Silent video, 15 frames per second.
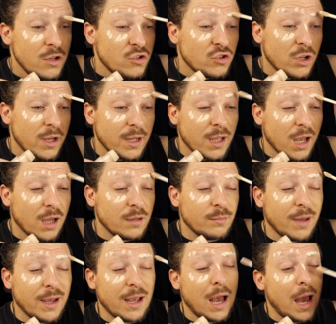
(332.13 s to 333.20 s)
drawing on
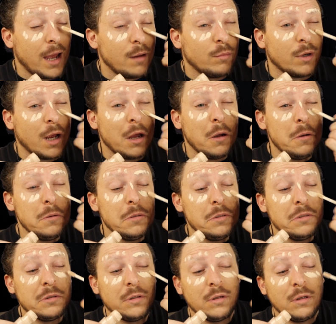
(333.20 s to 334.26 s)
my eyebrows.